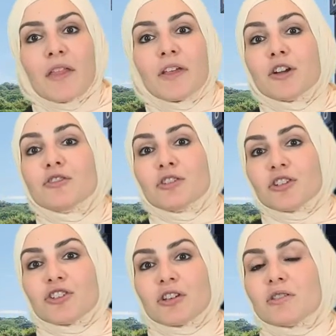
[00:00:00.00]
Their
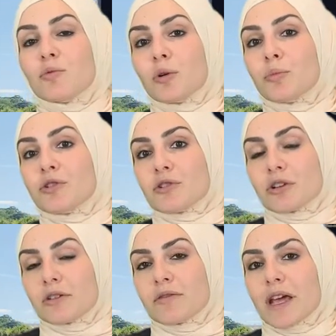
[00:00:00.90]
traditions were
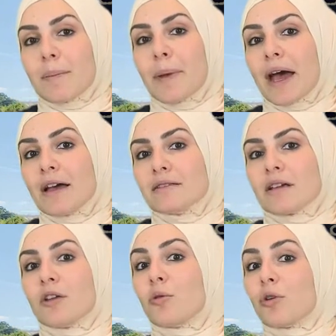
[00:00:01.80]
preserved and passed
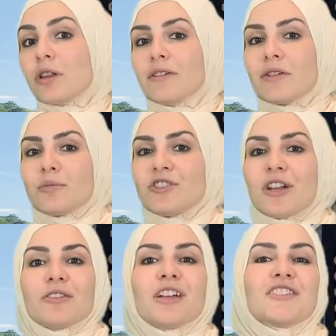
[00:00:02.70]
on orally from
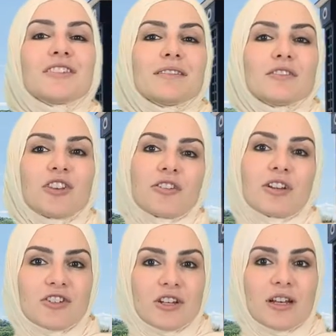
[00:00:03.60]
generation to
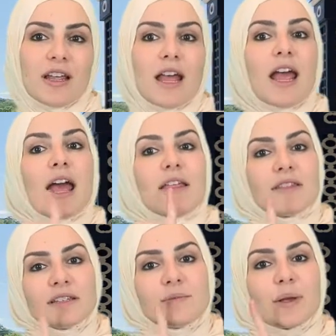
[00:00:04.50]
generation. And
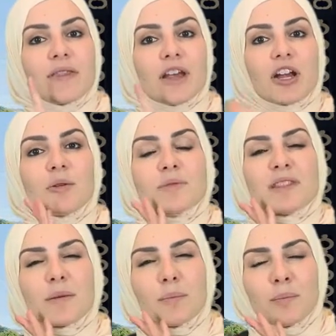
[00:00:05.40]
this made the Arabs
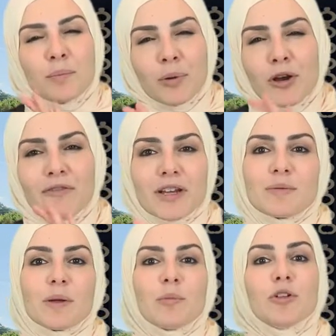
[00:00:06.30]
the
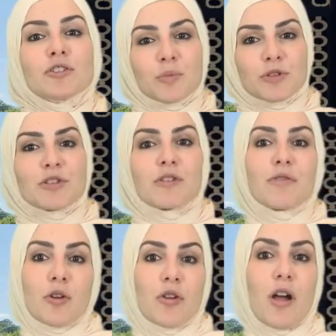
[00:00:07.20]
perfect people to preserve
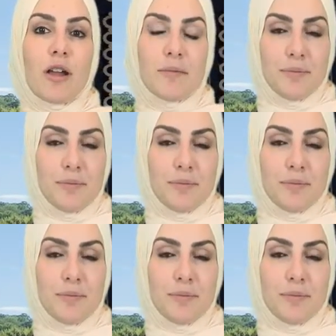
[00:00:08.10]
the Quran.